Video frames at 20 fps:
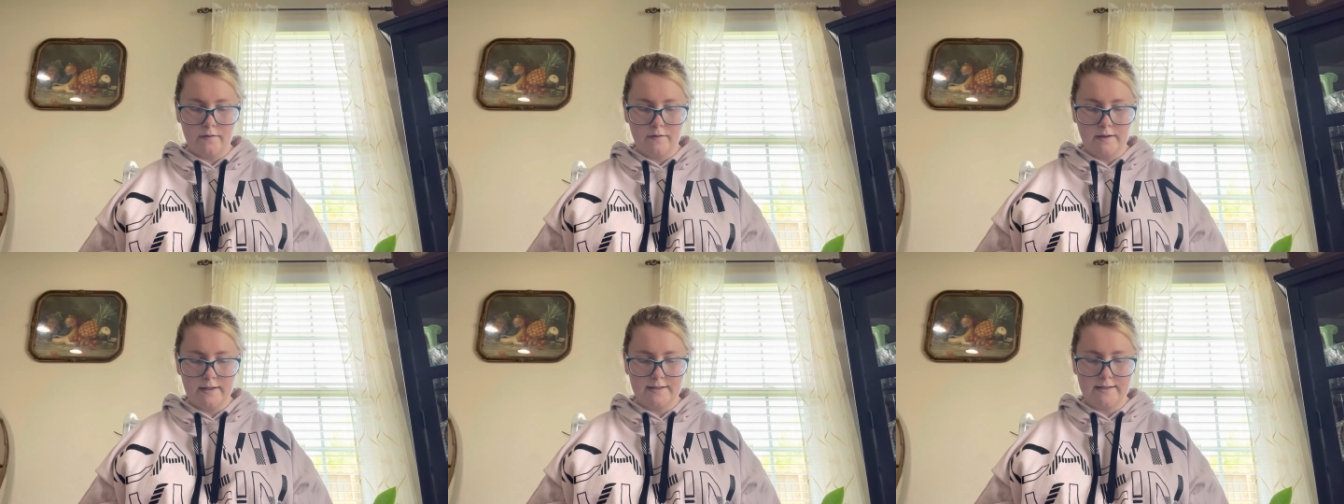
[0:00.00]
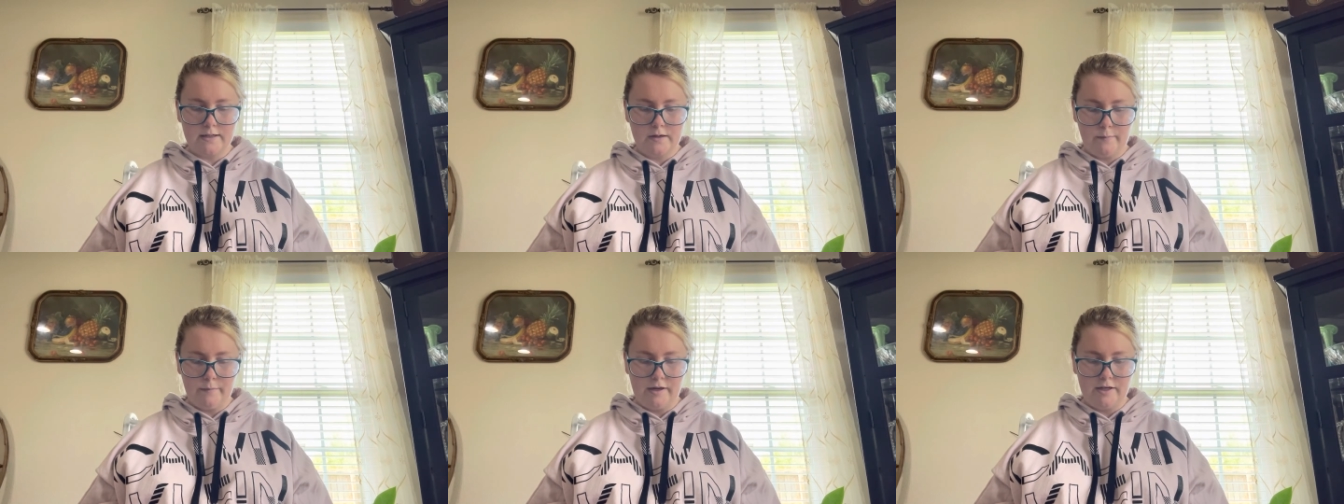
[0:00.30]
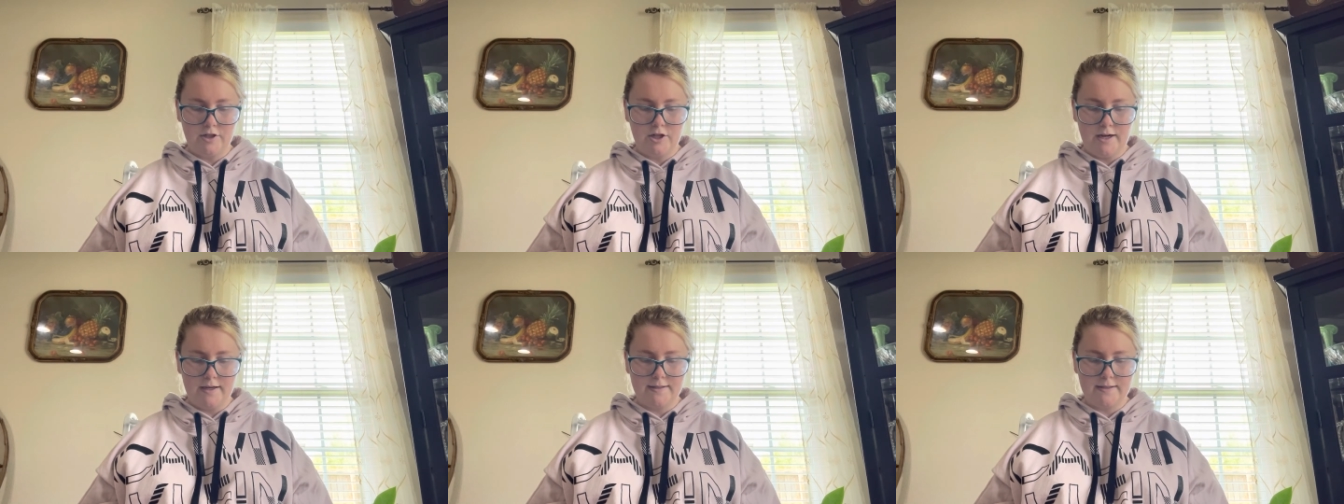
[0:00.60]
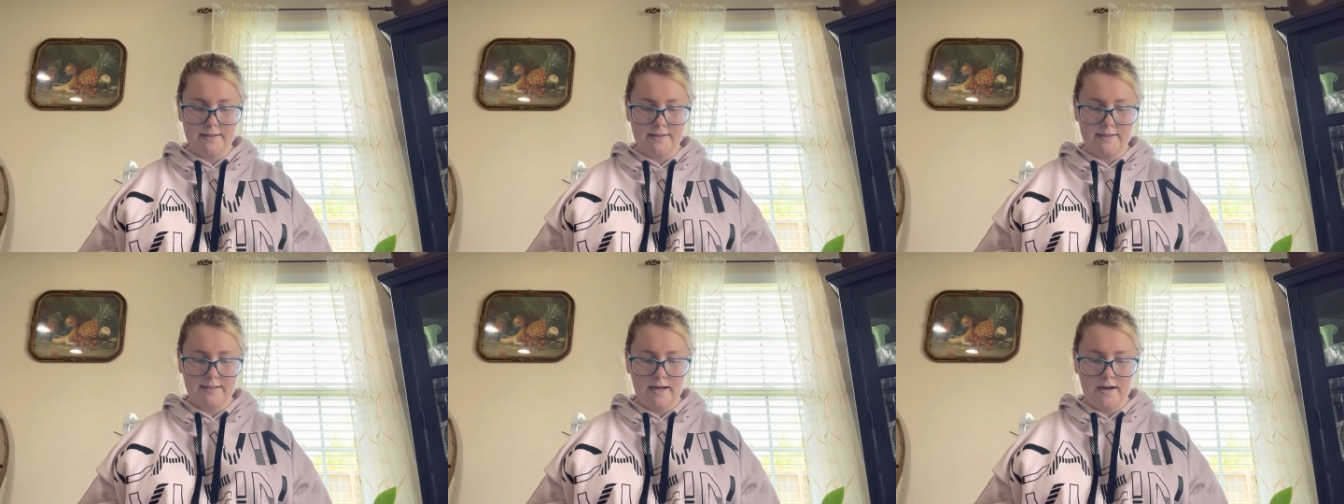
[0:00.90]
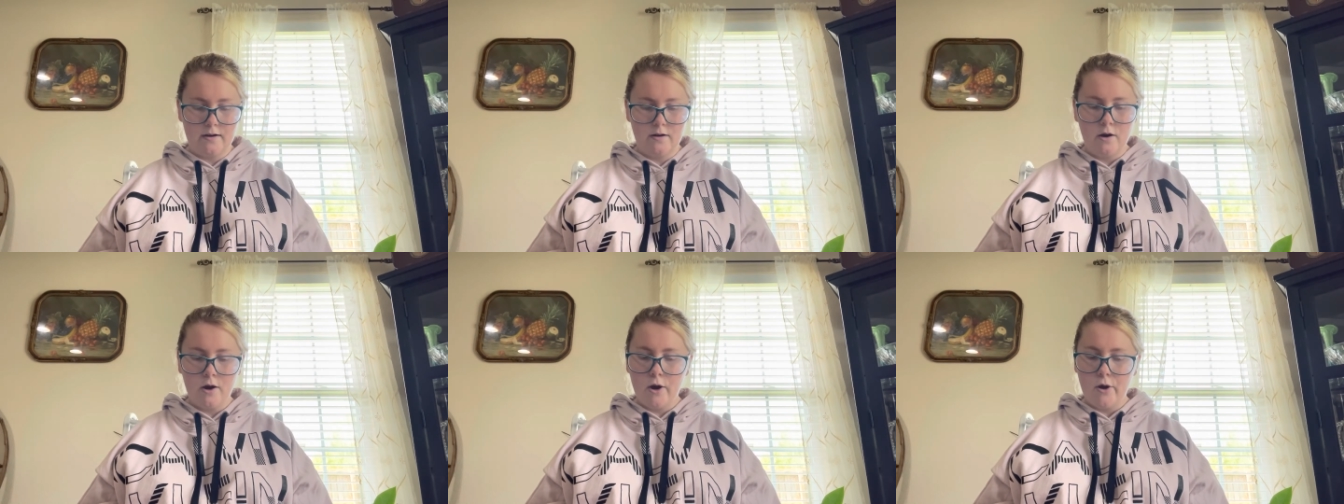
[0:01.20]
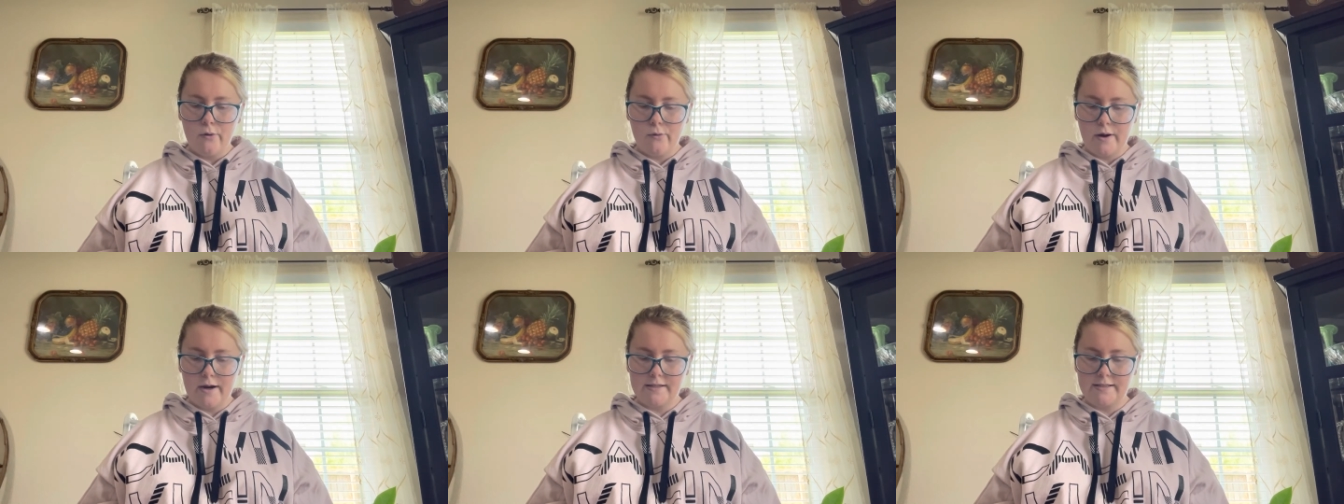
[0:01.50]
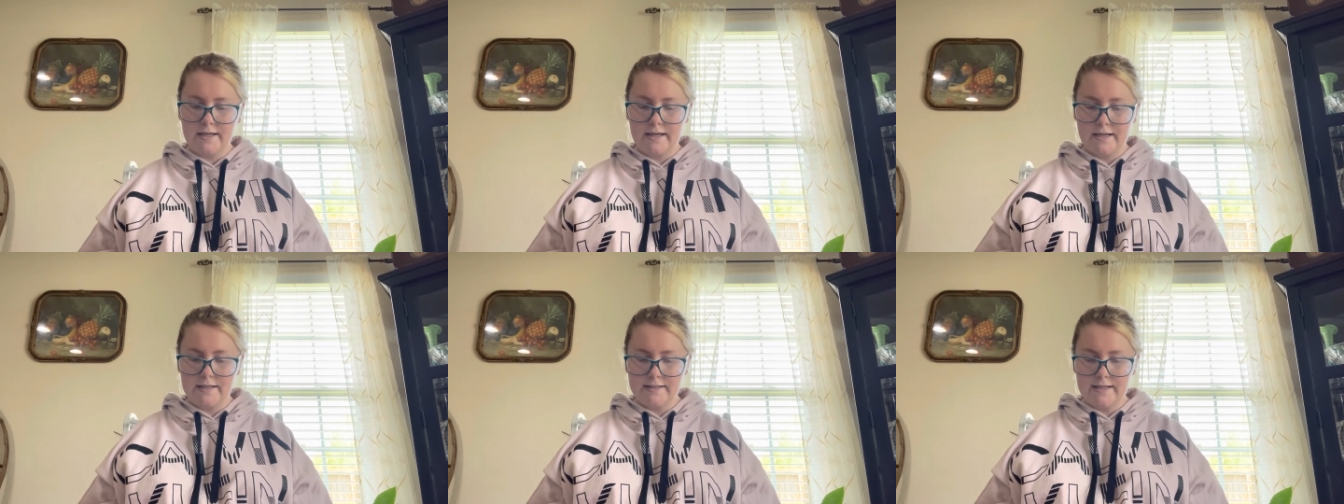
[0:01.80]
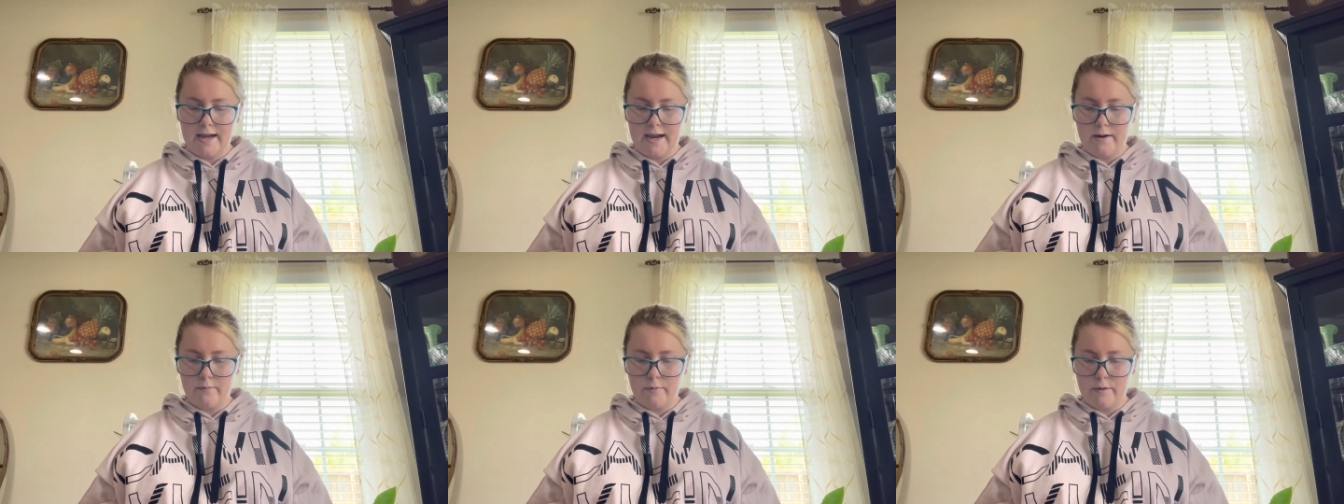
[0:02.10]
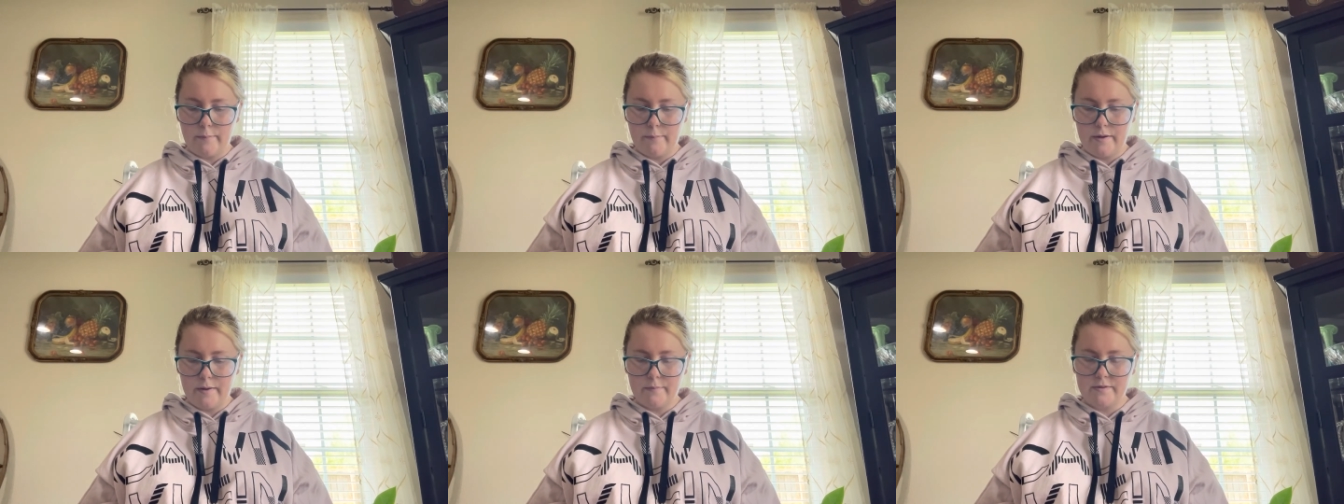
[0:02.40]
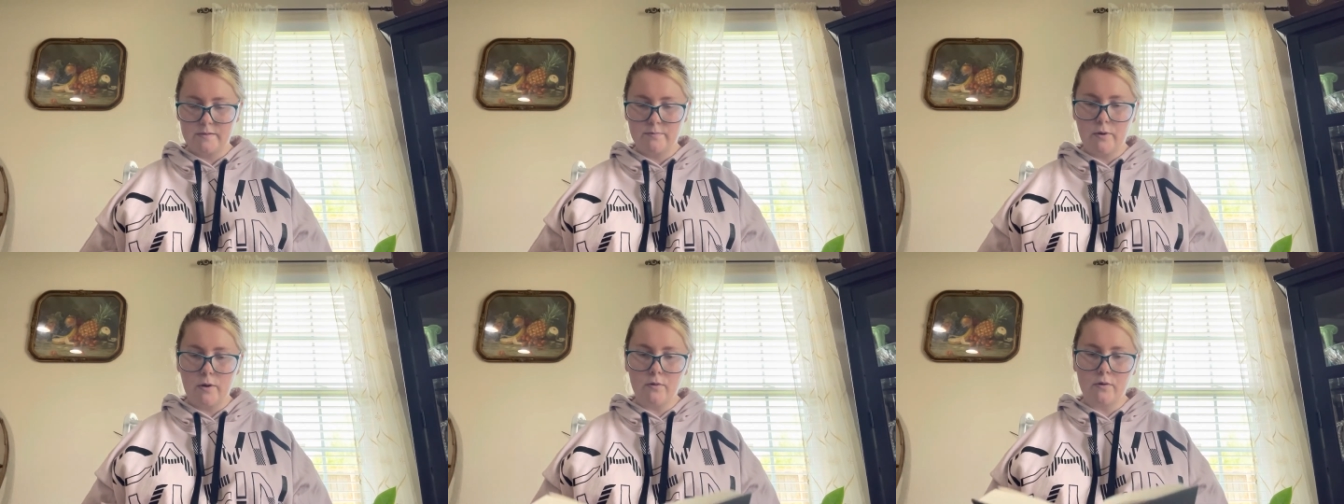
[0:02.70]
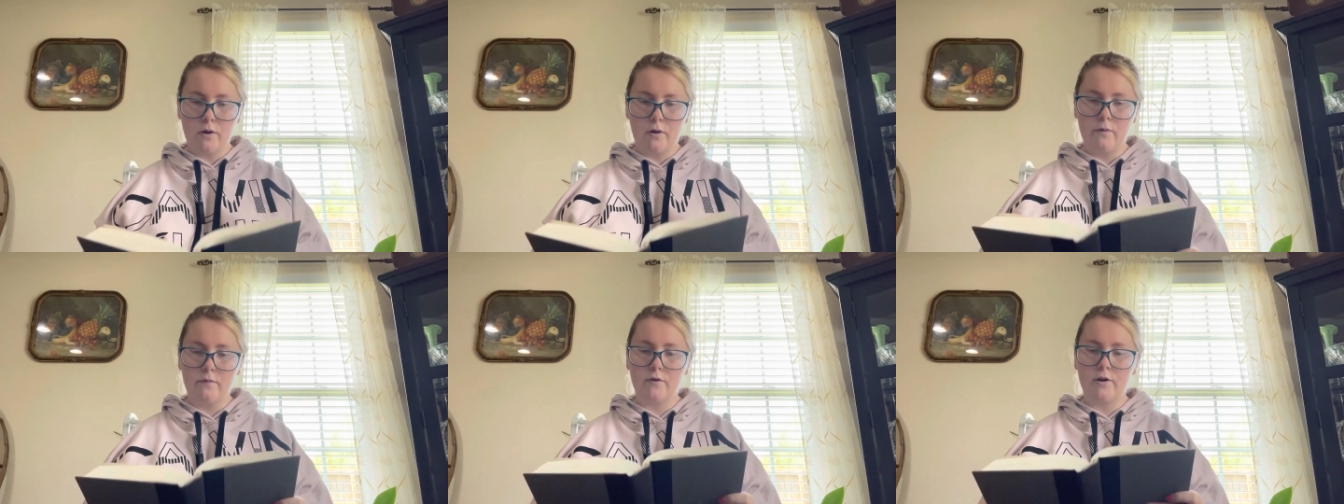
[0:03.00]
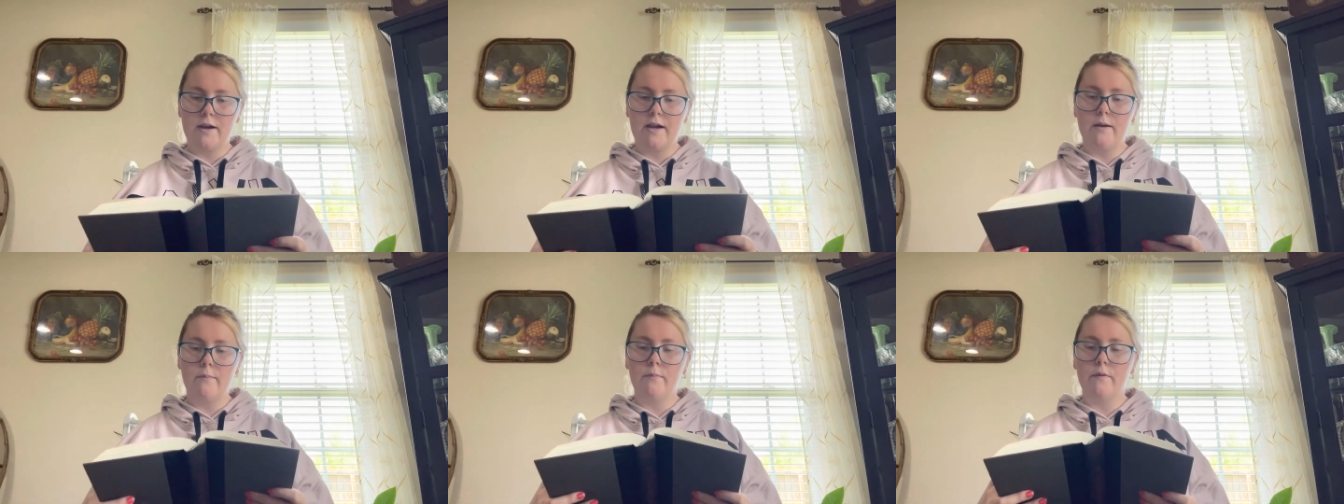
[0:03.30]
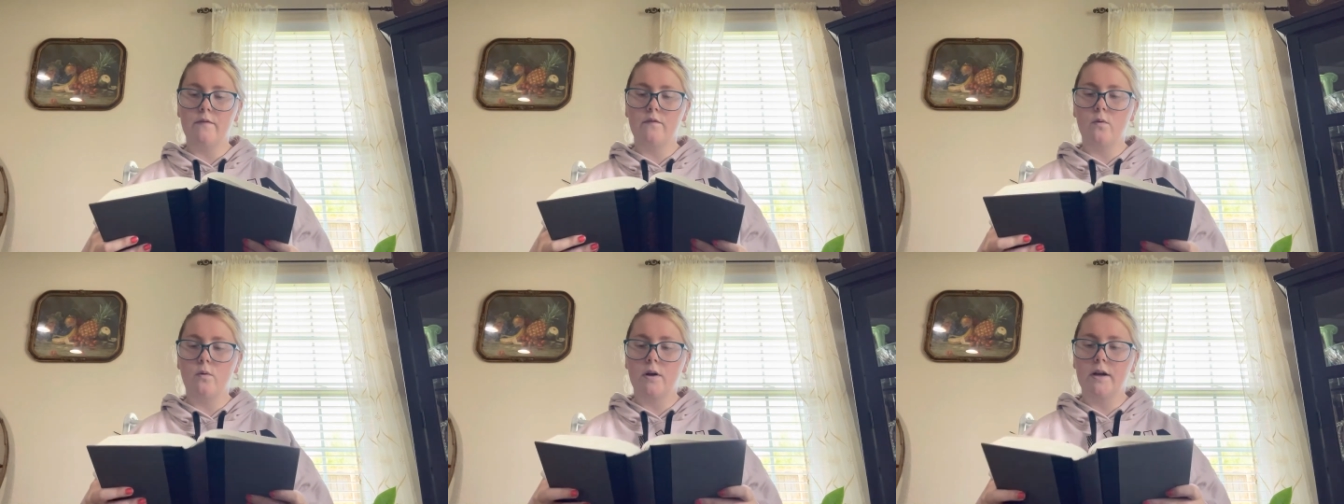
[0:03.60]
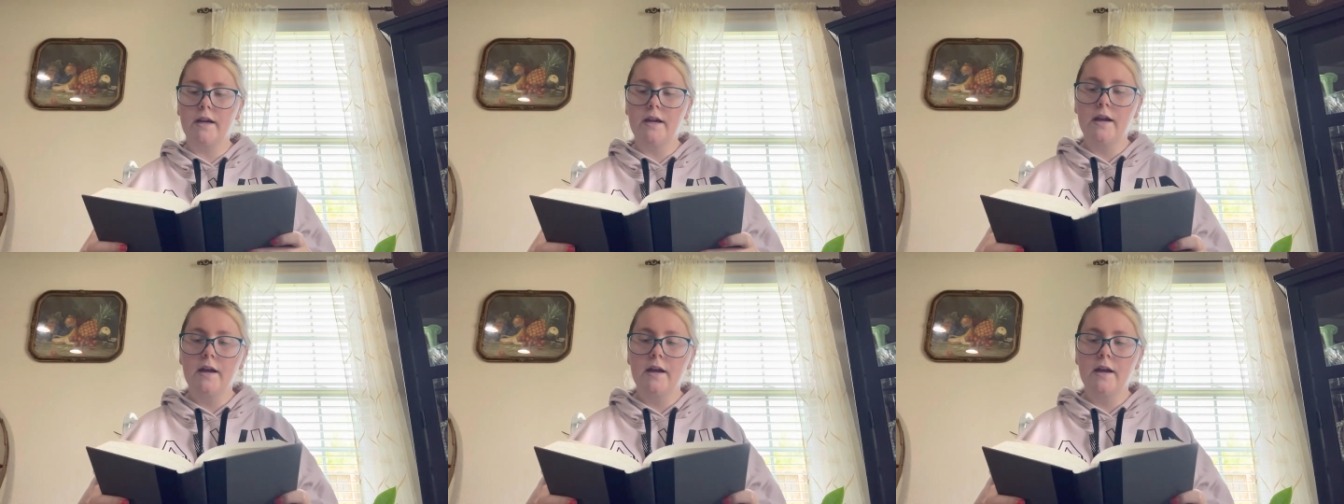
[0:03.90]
Listen to me, Jason said, raising his hand, but Pip spoke over him before